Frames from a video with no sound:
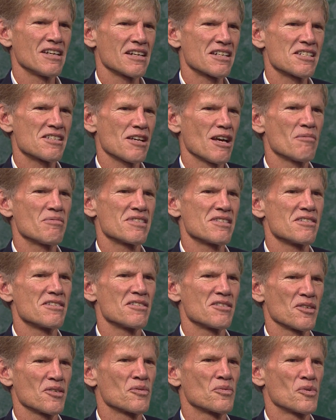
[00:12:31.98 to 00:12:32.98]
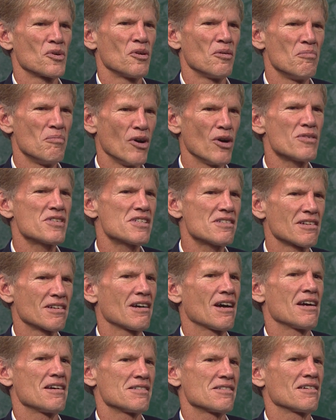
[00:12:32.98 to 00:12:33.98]
exception to the rule. Most of the
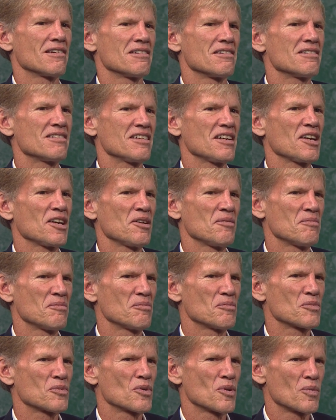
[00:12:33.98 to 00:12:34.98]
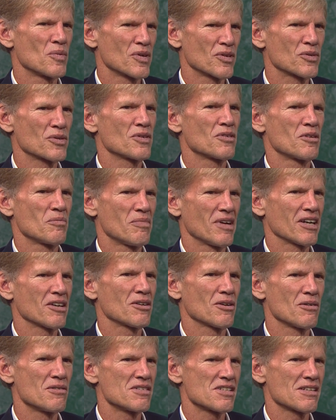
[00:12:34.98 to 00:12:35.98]
guys on the team were recruited by
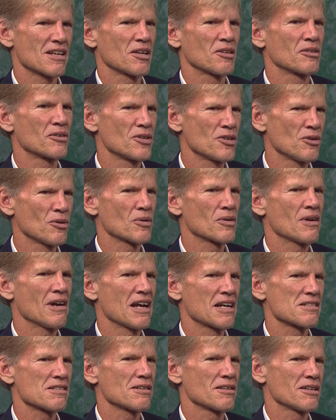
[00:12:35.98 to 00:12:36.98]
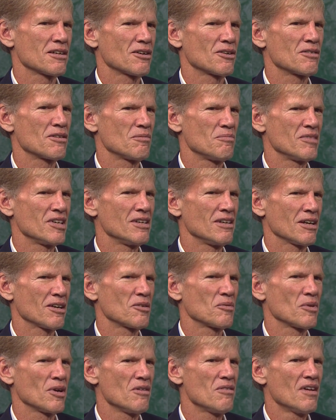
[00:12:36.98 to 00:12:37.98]
Coach Segler. You were actually here to
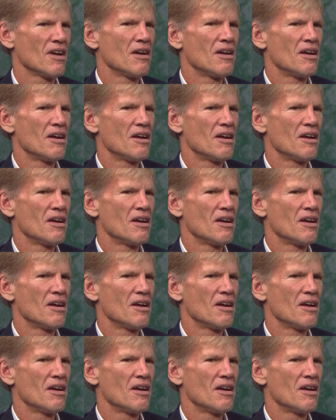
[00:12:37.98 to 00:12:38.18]
begin with.